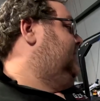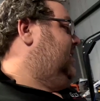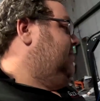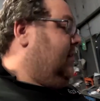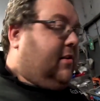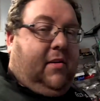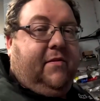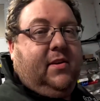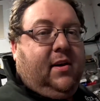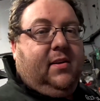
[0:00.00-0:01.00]
I'm
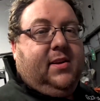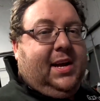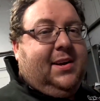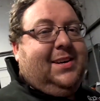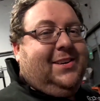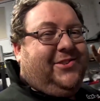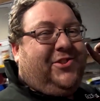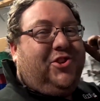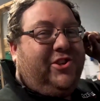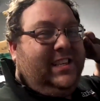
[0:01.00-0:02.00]
confident on that.
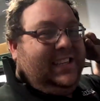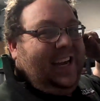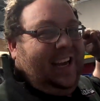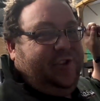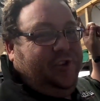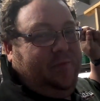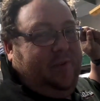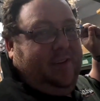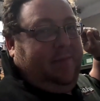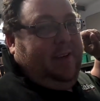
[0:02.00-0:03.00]
Just need to catch
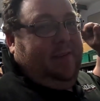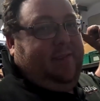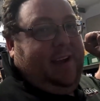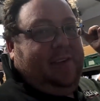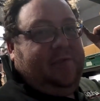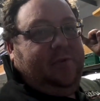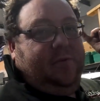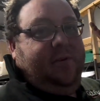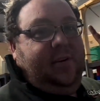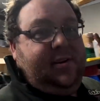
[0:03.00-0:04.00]
up on a bit of actual
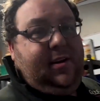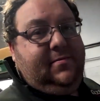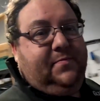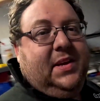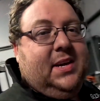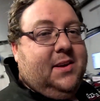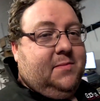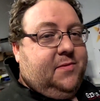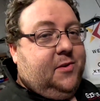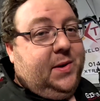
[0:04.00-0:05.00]
work though
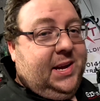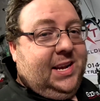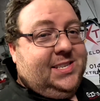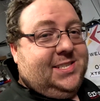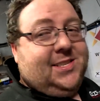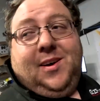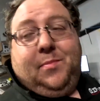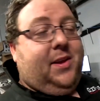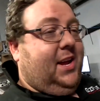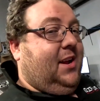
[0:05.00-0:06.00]
before we can actually
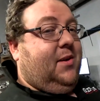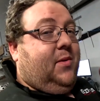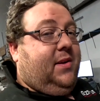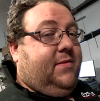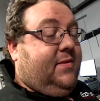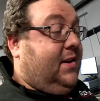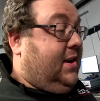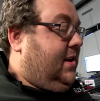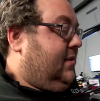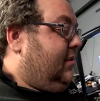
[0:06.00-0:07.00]
start playing with
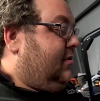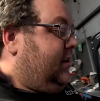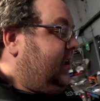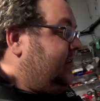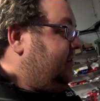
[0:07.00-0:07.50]
the toys.